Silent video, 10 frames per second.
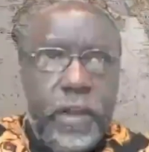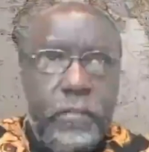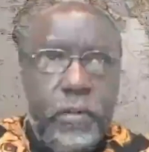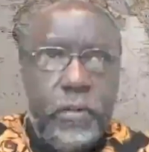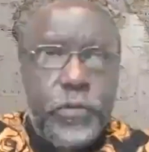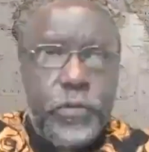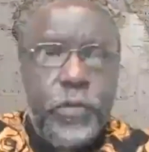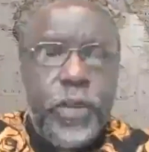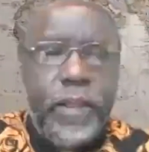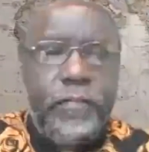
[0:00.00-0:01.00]
and what you
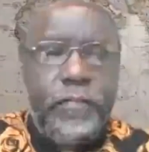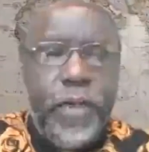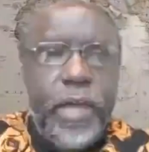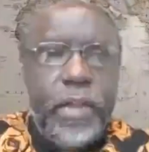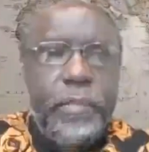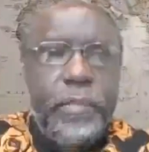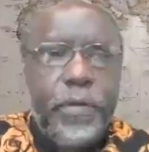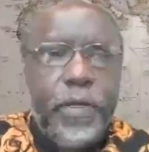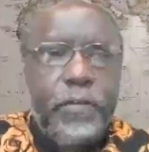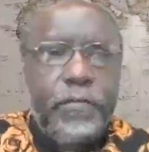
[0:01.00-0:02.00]
do in a very
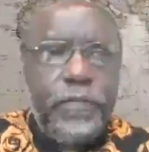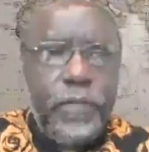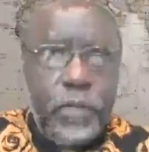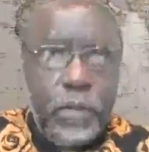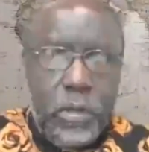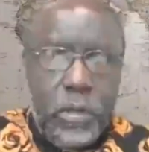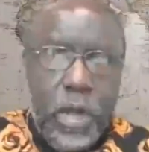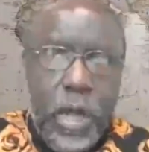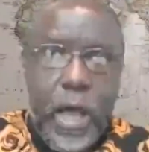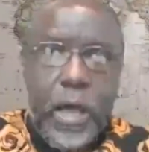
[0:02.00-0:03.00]
brief
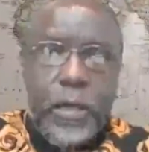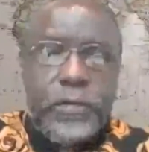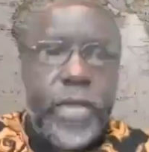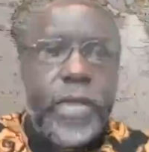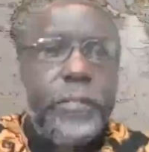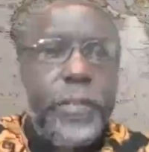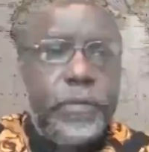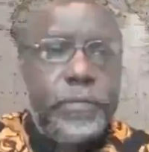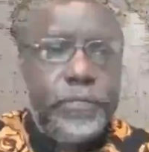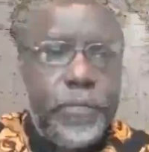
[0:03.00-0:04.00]
statement,